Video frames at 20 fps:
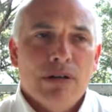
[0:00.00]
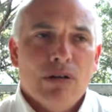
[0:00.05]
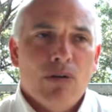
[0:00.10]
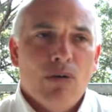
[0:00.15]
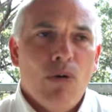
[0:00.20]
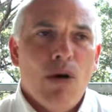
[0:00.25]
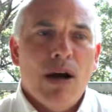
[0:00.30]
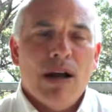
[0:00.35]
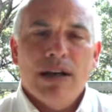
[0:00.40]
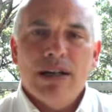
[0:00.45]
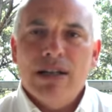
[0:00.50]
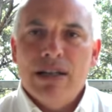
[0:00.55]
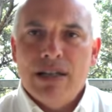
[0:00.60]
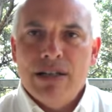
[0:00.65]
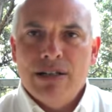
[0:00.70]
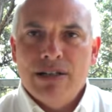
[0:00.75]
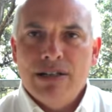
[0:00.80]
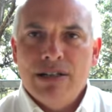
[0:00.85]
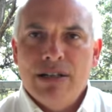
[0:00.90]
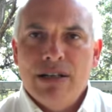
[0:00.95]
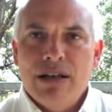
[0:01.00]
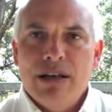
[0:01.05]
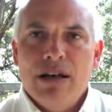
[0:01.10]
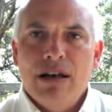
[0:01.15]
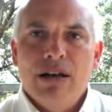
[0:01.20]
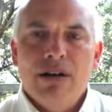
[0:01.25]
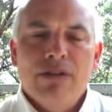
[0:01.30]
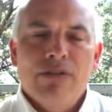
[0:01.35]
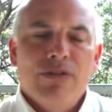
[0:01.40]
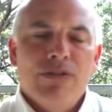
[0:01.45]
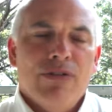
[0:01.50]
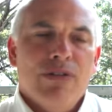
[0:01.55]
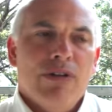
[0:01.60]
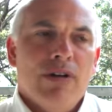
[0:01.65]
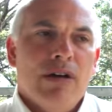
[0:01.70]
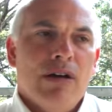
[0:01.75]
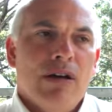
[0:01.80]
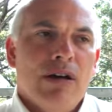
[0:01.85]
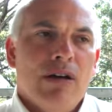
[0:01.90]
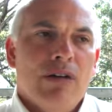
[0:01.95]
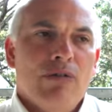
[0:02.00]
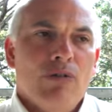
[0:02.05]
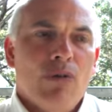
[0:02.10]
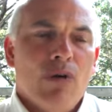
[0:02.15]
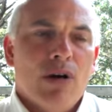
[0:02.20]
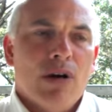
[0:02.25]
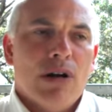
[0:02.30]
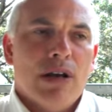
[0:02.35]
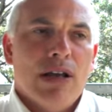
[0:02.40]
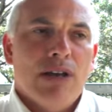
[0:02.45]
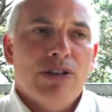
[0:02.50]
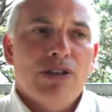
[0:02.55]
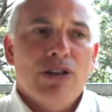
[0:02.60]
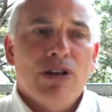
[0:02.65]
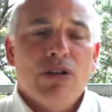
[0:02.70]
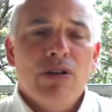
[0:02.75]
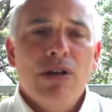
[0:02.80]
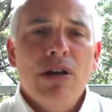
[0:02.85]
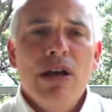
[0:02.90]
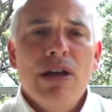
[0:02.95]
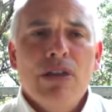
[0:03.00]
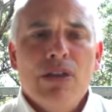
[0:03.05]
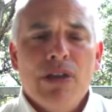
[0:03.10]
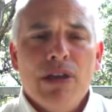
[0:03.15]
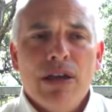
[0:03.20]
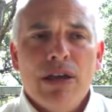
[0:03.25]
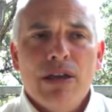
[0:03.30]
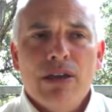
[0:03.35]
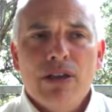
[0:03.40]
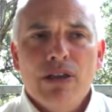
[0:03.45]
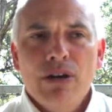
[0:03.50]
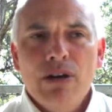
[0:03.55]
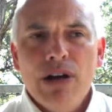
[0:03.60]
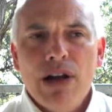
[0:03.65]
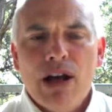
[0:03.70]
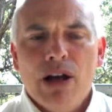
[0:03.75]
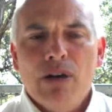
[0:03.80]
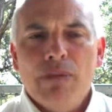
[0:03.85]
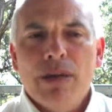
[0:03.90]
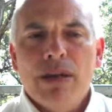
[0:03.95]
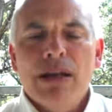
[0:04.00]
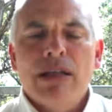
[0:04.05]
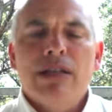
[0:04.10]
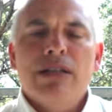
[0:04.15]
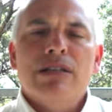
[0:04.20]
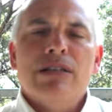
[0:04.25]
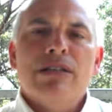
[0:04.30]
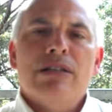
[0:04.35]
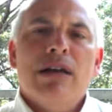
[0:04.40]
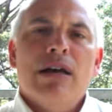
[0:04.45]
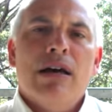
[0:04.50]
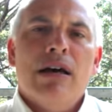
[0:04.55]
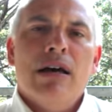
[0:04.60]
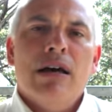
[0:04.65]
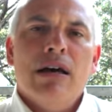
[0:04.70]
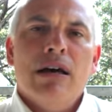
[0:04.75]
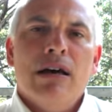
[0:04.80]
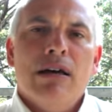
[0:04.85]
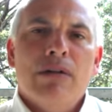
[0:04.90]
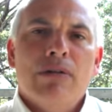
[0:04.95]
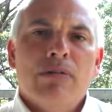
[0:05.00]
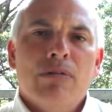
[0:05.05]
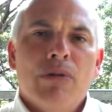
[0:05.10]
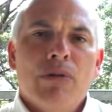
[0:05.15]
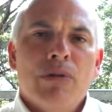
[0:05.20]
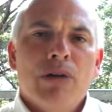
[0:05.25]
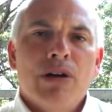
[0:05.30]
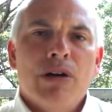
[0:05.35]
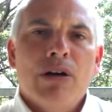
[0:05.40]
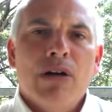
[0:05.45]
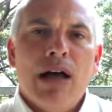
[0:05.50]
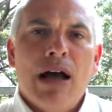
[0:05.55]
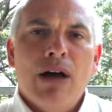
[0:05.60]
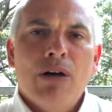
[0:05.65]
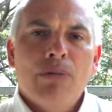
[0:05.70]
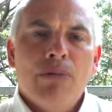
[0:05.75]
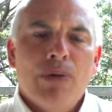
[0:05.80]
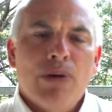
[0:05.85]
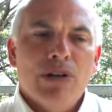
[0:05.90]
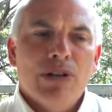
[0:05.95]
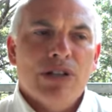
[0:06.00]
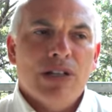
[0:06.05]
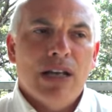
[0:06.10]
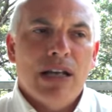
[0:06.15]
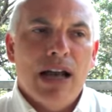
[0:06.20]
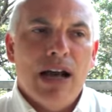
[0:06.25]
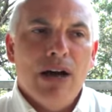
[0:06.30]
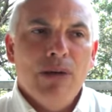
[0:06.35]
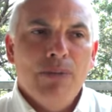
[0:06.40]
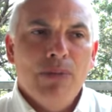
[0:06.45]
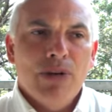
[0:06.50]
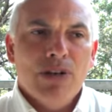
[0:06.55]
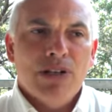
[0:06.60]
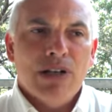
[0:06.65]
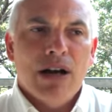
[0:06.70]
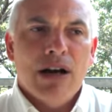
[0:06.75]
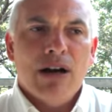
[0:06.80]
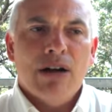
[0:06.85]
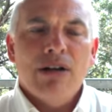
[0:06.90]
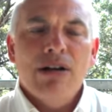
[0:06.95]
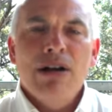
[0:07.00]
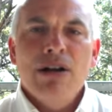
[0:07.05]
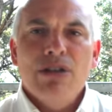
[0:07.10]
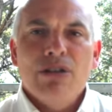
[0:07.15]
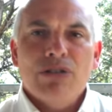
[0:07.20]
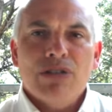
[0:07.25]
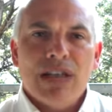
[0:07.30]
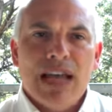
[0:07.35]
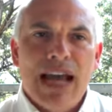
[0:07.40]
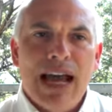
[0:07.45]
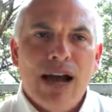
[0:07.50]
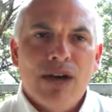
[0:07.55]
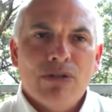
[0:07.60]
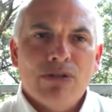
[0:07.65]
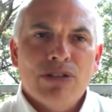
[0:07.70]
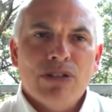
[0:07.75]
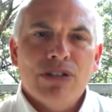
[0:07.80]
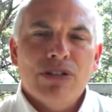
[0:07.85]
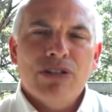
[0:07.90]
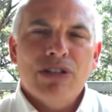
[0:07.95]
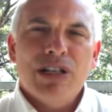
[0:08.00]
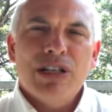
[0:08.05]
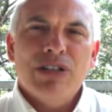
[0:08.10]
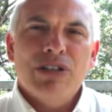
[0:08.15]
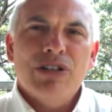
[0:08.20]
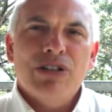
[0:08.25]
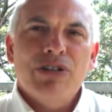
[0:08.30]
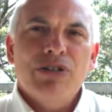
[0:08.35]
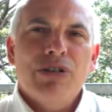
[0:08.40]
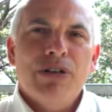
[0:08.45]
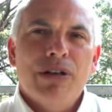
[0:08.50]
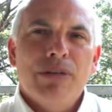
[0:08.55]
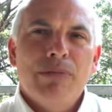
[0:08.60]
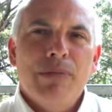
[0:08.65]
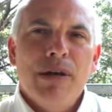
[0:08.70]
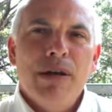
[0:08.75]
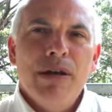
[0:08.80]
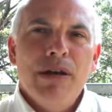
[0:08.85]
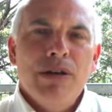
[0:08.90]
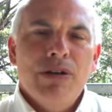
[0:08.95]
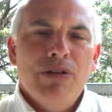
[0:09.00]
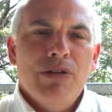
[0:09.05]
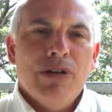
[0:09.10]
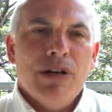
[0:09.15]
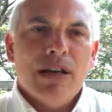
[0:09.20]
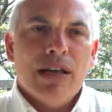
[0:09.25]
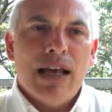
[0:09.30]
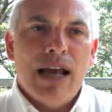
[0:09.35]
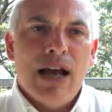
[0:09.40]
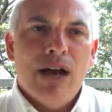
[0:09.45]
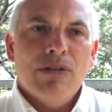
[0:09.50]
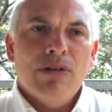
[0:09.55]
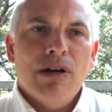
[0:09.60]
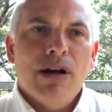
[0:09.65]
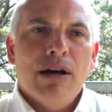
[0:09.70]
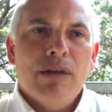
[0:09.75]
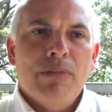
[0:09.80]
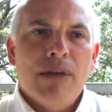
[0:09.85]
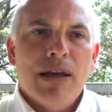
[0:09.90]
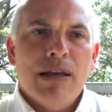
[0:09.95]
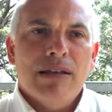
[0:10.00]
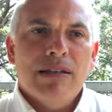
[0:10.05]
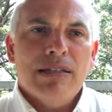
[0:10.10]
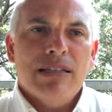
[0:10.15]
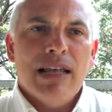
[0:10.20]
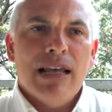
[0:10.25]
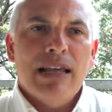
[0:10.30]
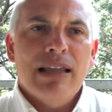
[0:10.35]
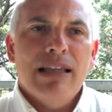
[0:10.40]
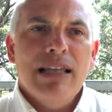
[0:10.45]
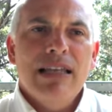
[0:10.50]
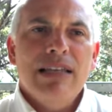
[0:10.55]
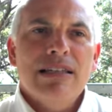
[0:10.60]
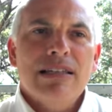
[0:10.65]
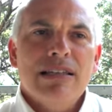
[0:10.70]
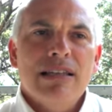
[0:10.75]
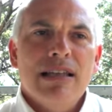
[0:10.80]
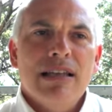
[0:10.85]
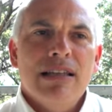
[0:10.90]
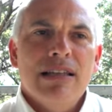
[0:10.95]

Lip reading: quantities of work. And so the third element is what we call outputs. And outputs are those counts, those things that you can count up and say these